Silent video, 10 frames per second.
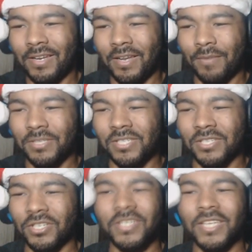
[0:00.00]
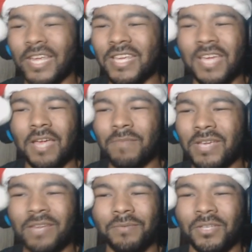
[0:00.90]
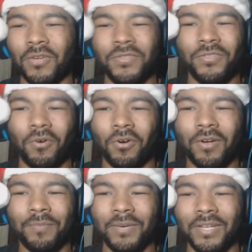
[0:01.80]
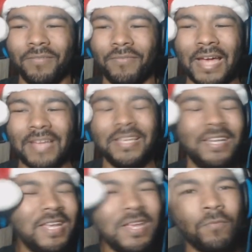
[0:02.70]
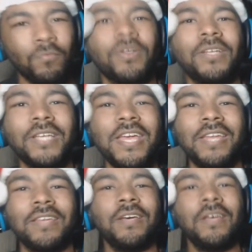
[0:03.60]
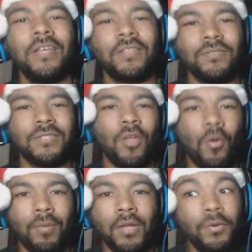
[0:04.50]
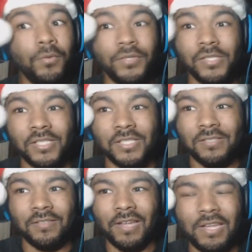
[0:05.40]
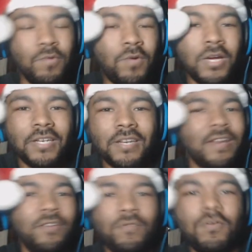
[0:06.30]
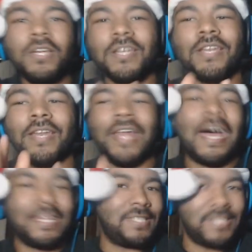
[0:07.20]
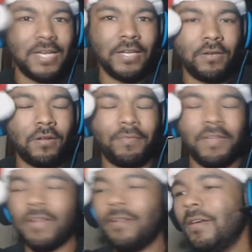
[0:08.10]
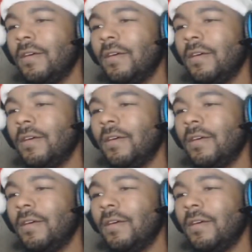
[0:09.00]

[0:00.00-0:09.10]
it was just good. Like he came in, it was all dark, but the fact that he really hit those low blows, it just you couldn't you couldn't not see it. You know what I'm saying?